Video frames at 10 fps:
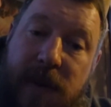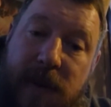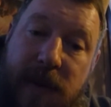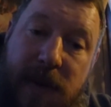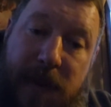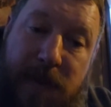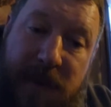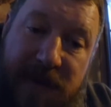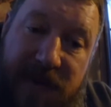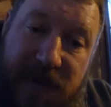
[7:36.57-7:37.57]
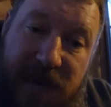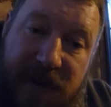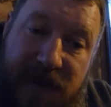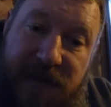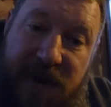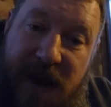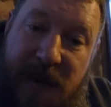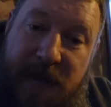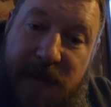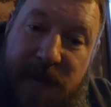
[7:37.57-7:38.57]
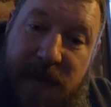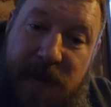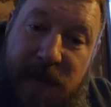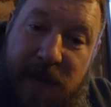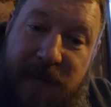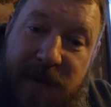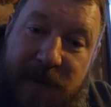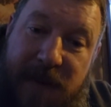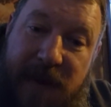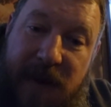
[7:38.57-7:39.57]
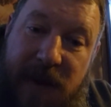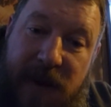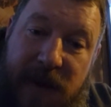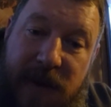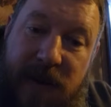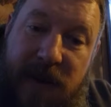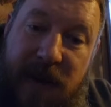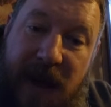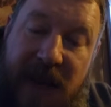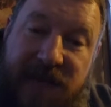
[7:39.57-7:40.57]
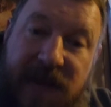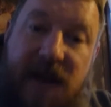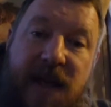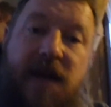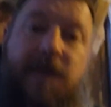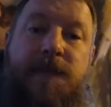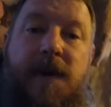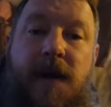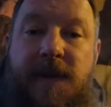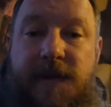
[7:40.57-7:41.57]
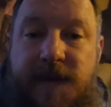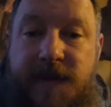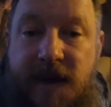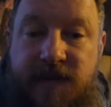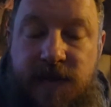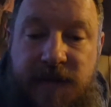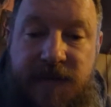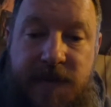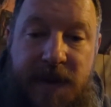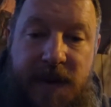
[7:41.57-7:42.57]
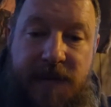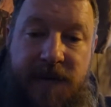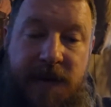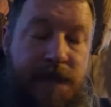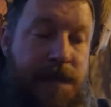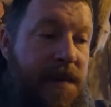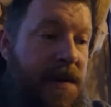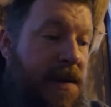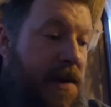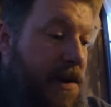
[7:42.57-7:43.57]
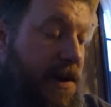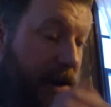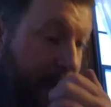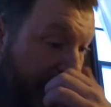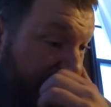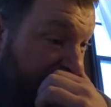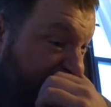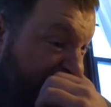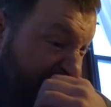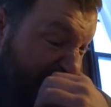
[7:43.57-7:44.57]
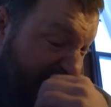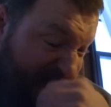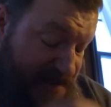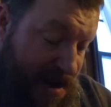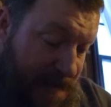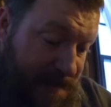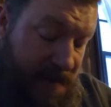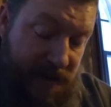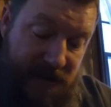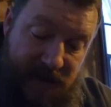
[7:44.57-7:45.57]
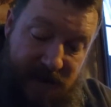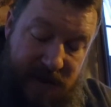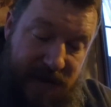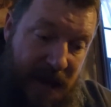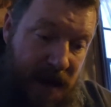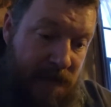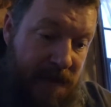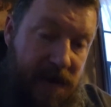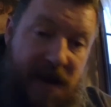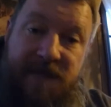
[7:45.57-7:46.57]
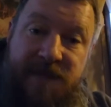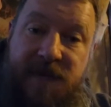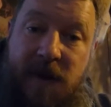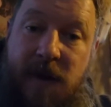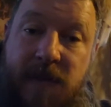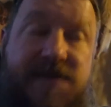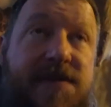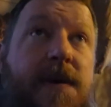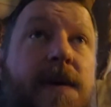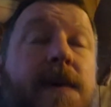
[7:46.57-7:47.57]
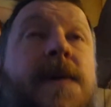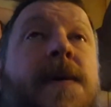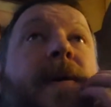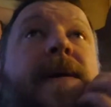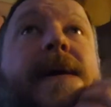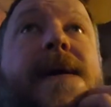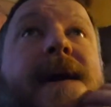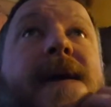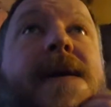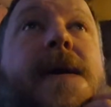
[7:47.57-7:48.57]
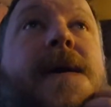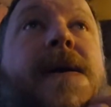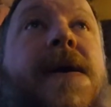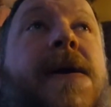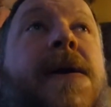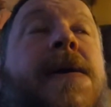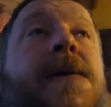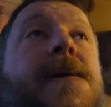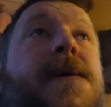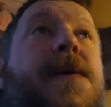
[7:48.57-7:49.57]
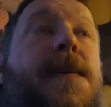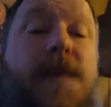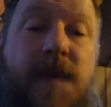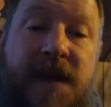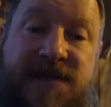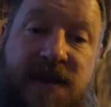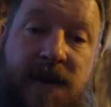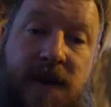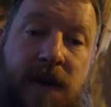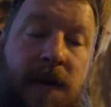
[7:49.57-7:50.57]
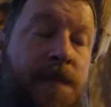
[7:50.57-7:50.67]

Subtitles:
Upper Michigan needs you trapping the wolves up there. I guess we got a heck of a problem, like 3,000 wolves up there or something. Mainly what I do, I just trap for cattlemen that are having trouble. So I got a call here a couple weeks ago.